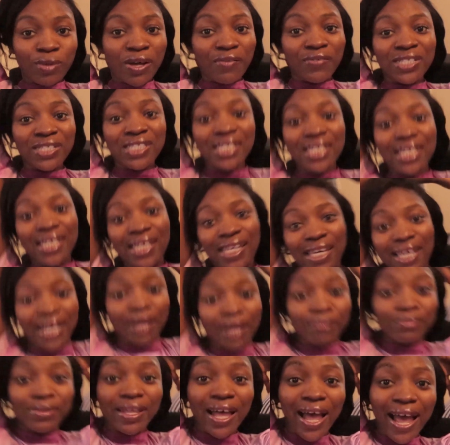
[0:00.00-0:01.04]
I'm eating
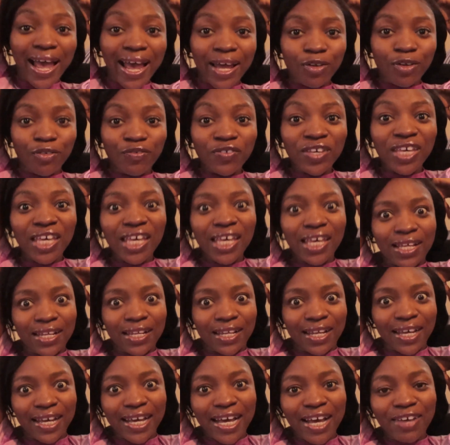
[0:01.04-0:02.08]
cake, I'm tired of cake.
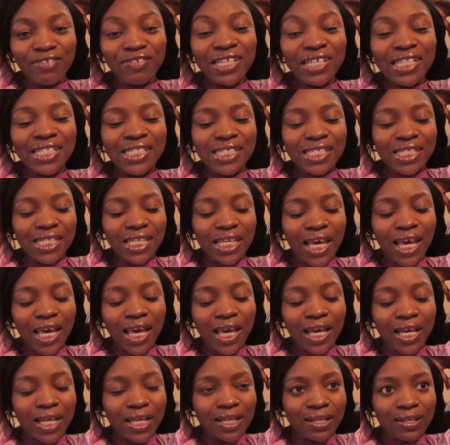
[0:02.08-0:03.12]
Like, I'm eating
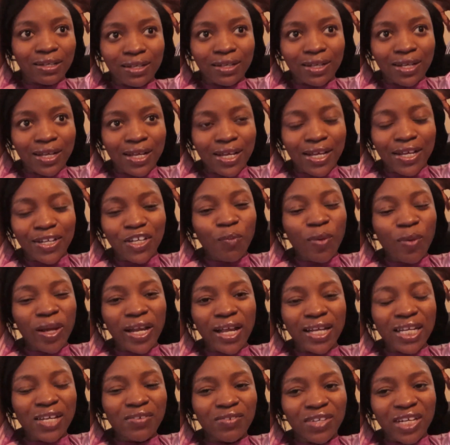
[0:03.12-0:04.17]
cake. No, I
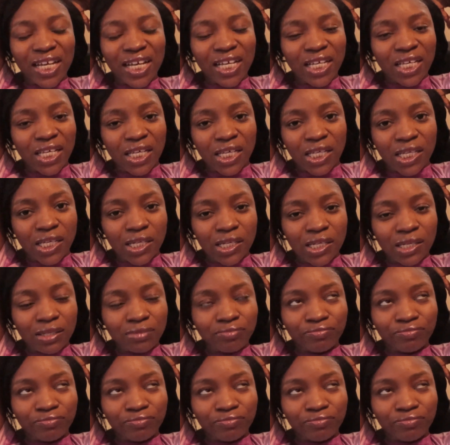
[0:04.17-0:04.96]
don't even like cake.